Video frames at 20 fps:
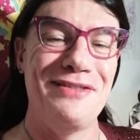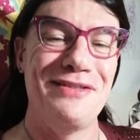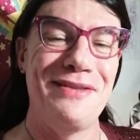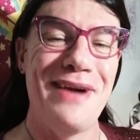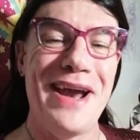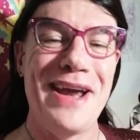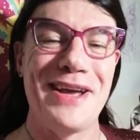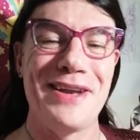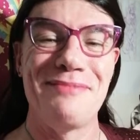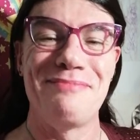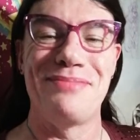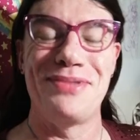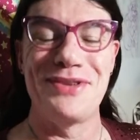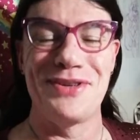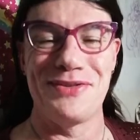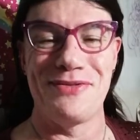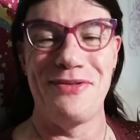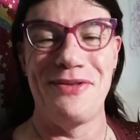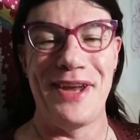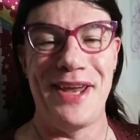
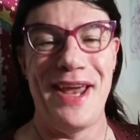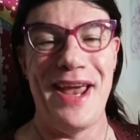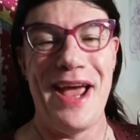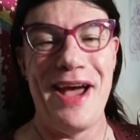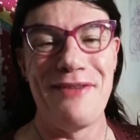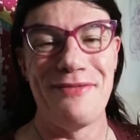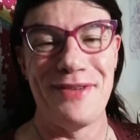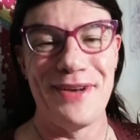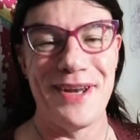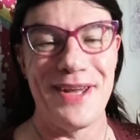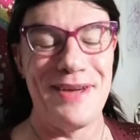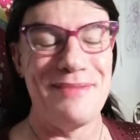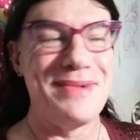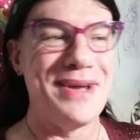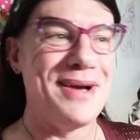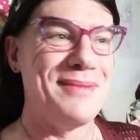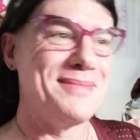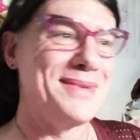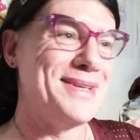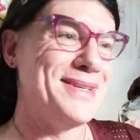bushwalking outfit
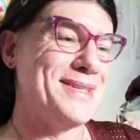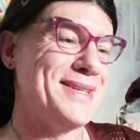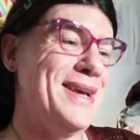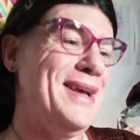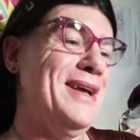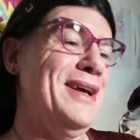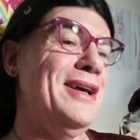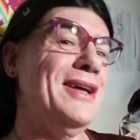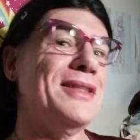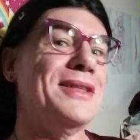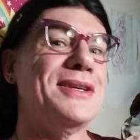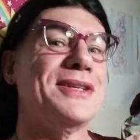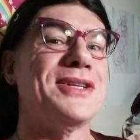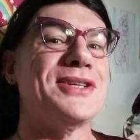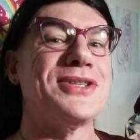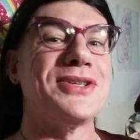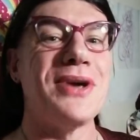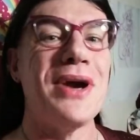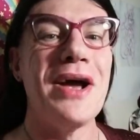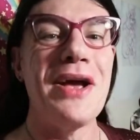coming up this
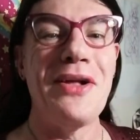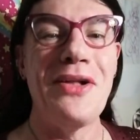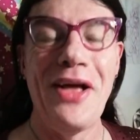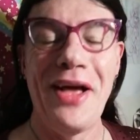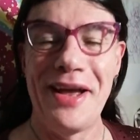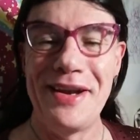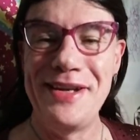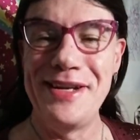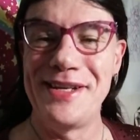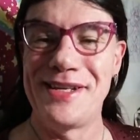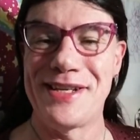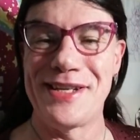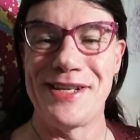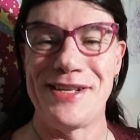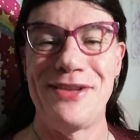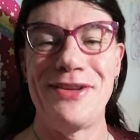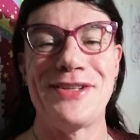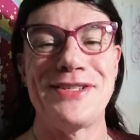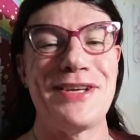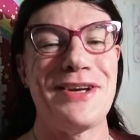trail. And he
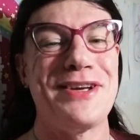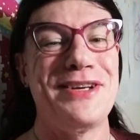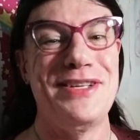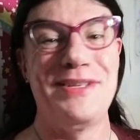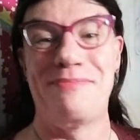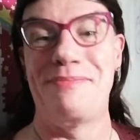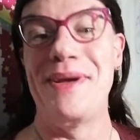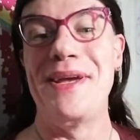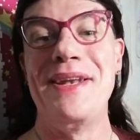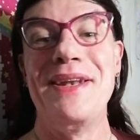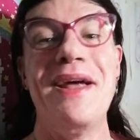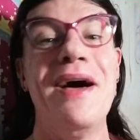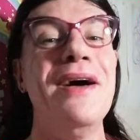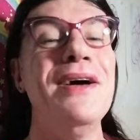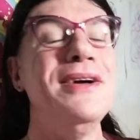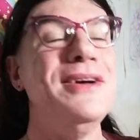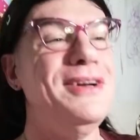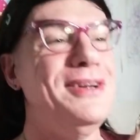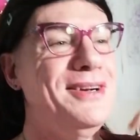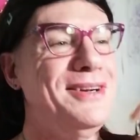just looks like he's been
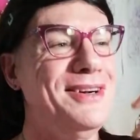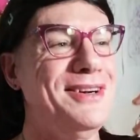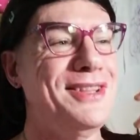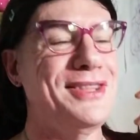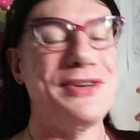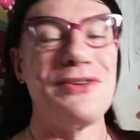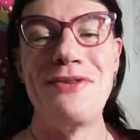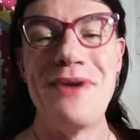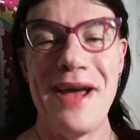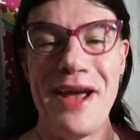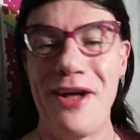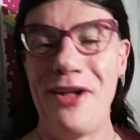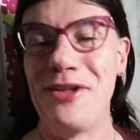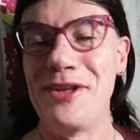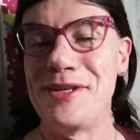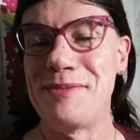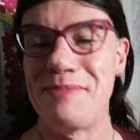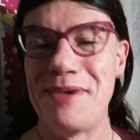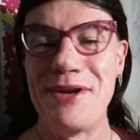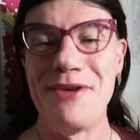through
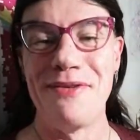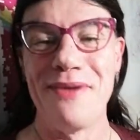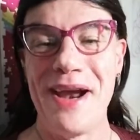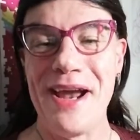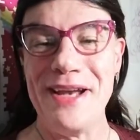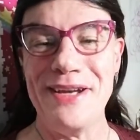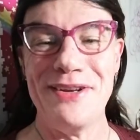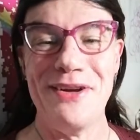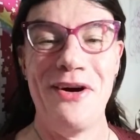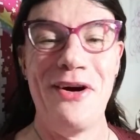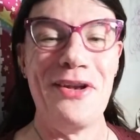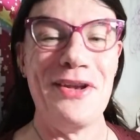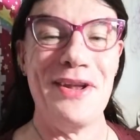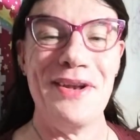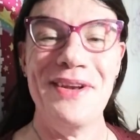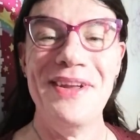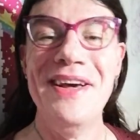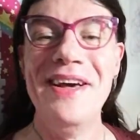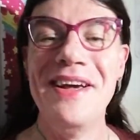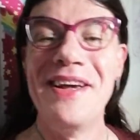hell. He's been rained on
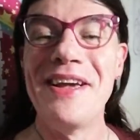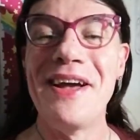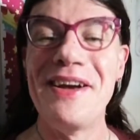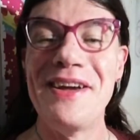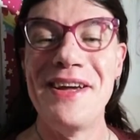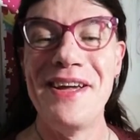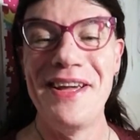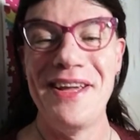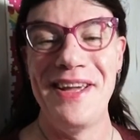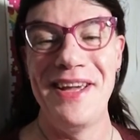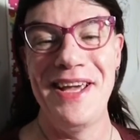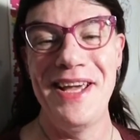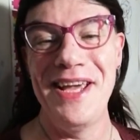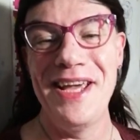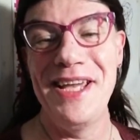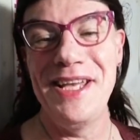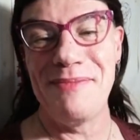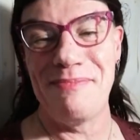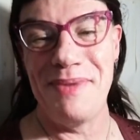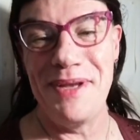and
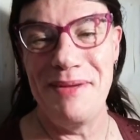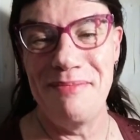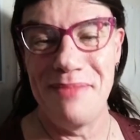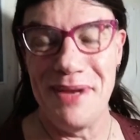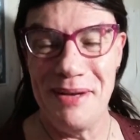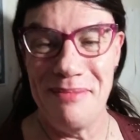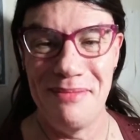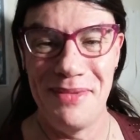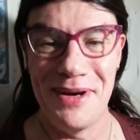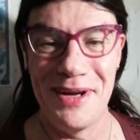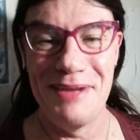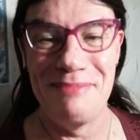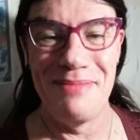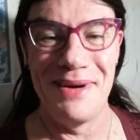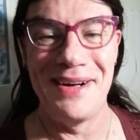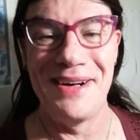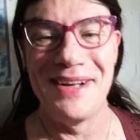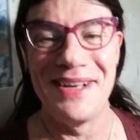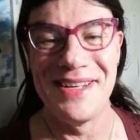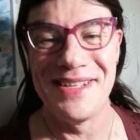he's been bitten by
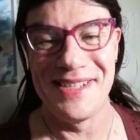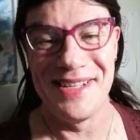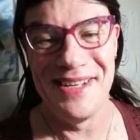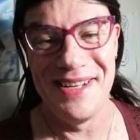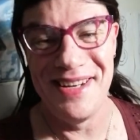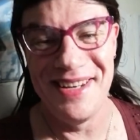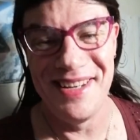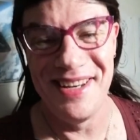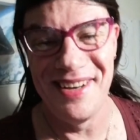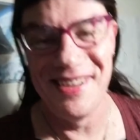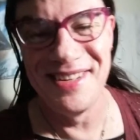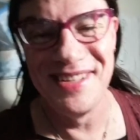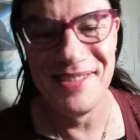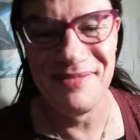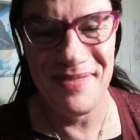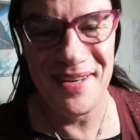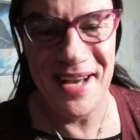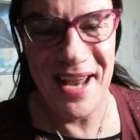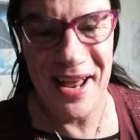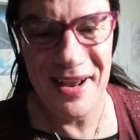bugs and
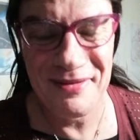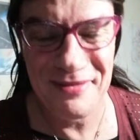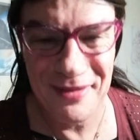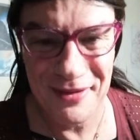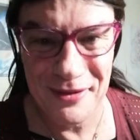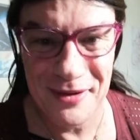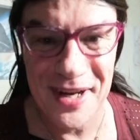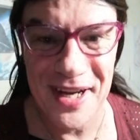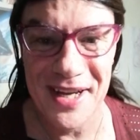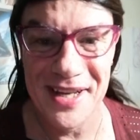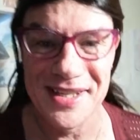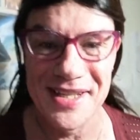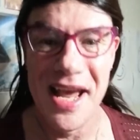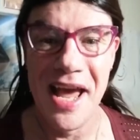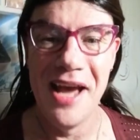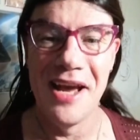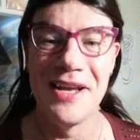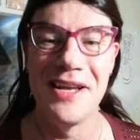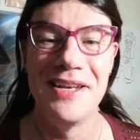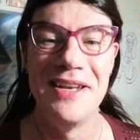he's been out for weeks.
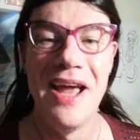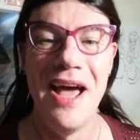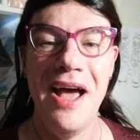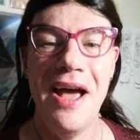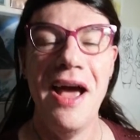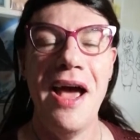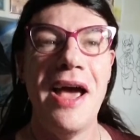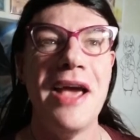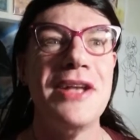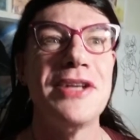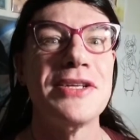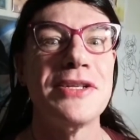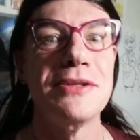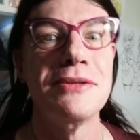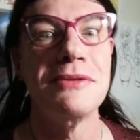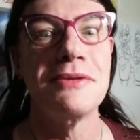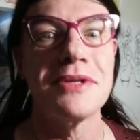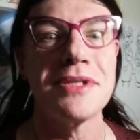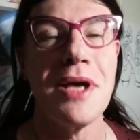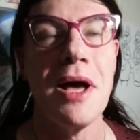He just
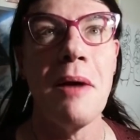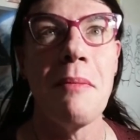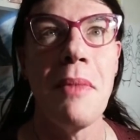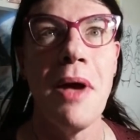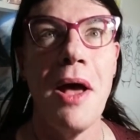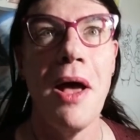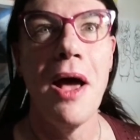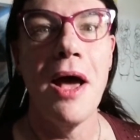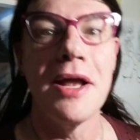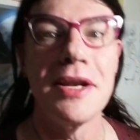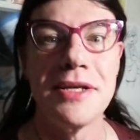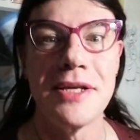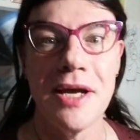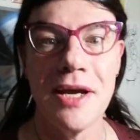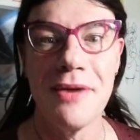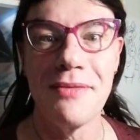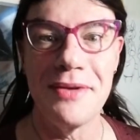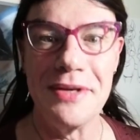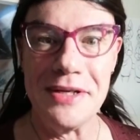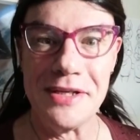looks up at
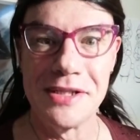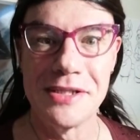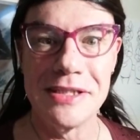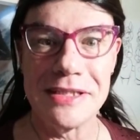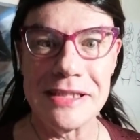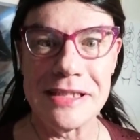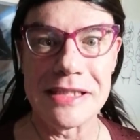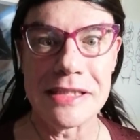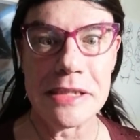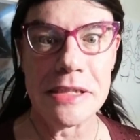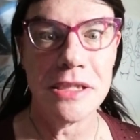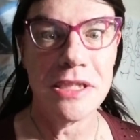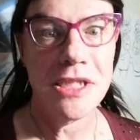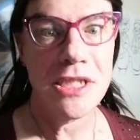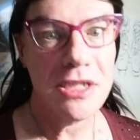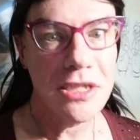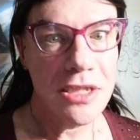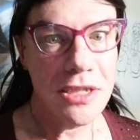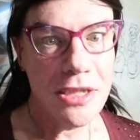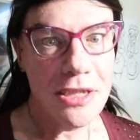David and got this sort
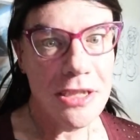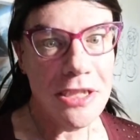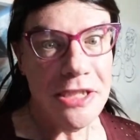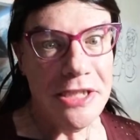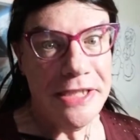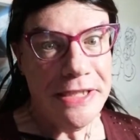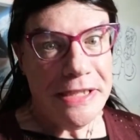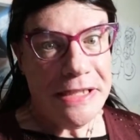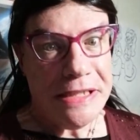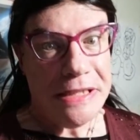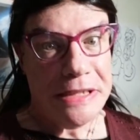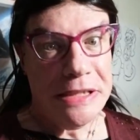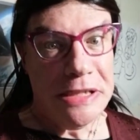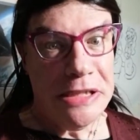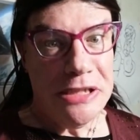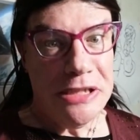of